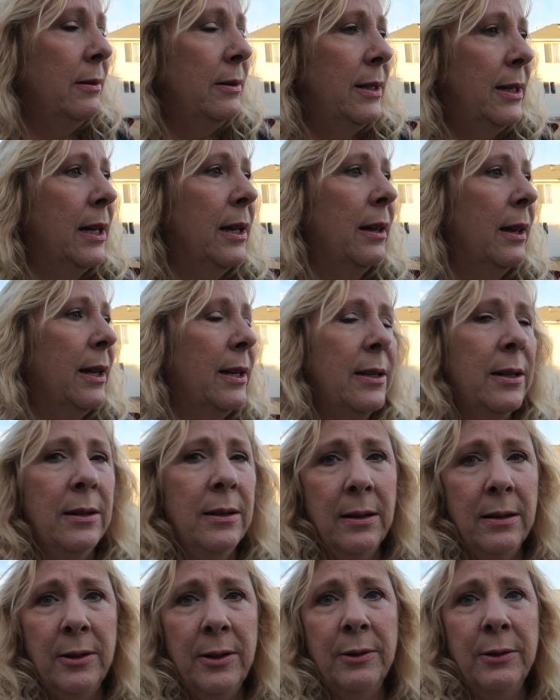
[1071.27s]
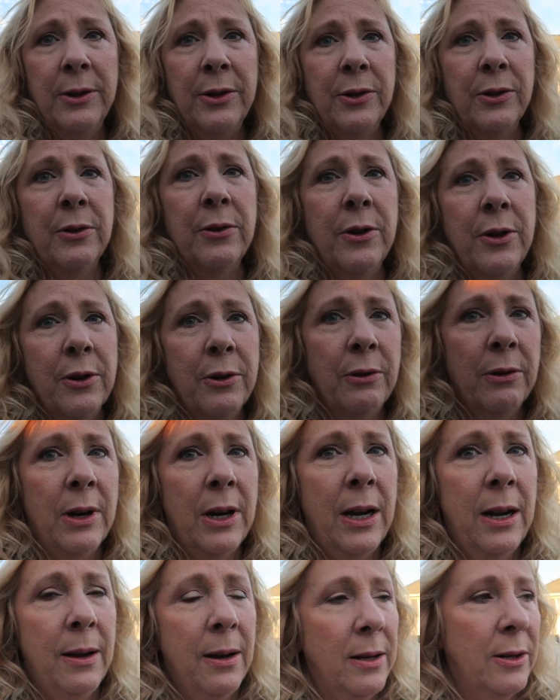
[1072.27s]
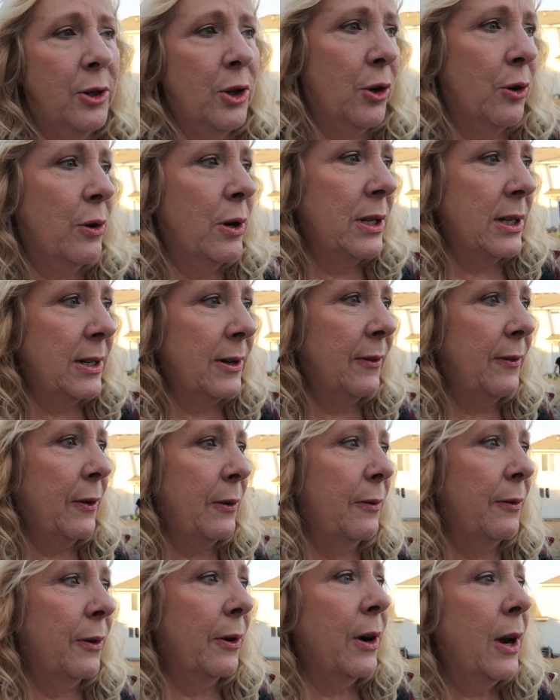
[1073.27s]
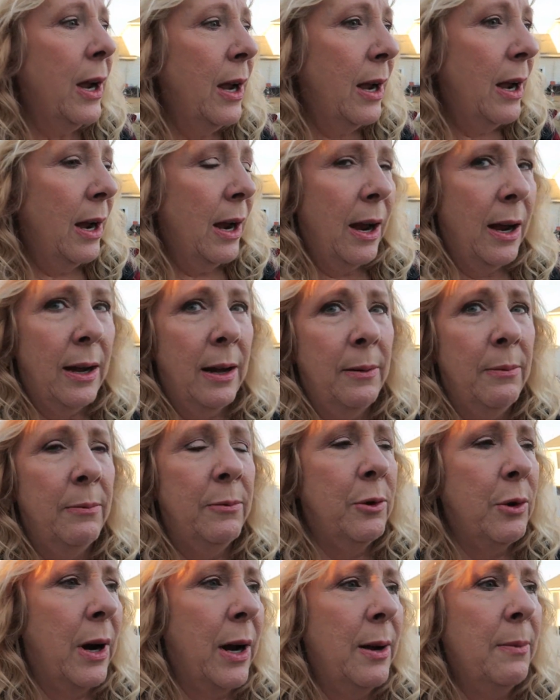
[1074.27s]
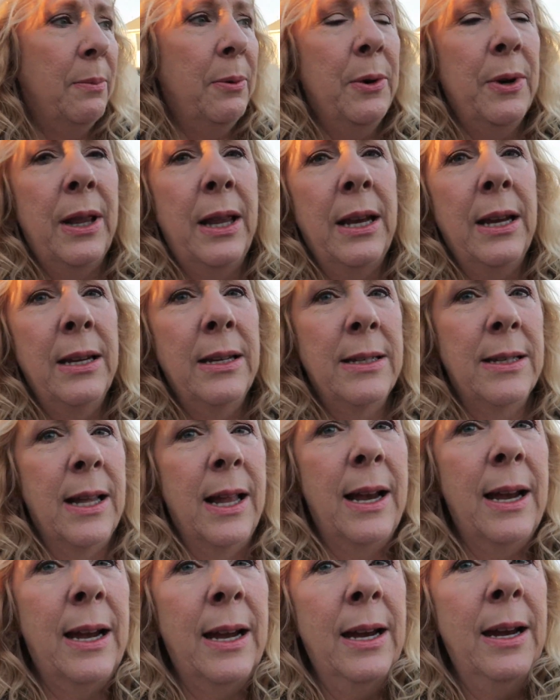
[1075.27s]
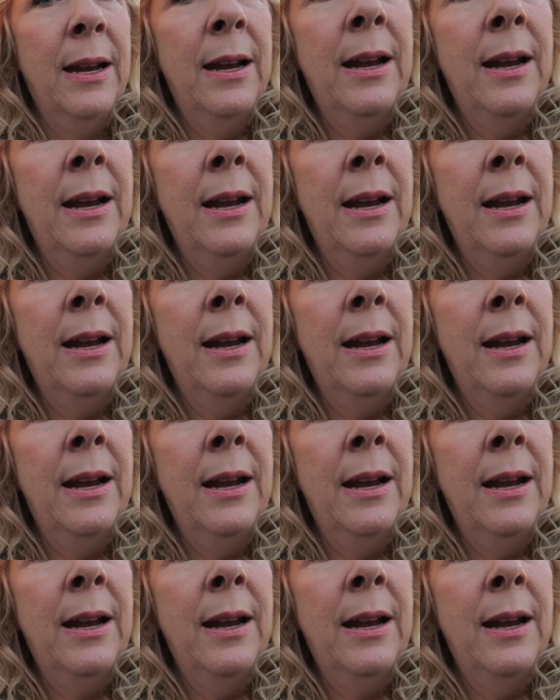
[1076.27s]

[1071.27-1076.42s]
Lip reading: till it to a certain degree, turn stuff over. I try to put things like,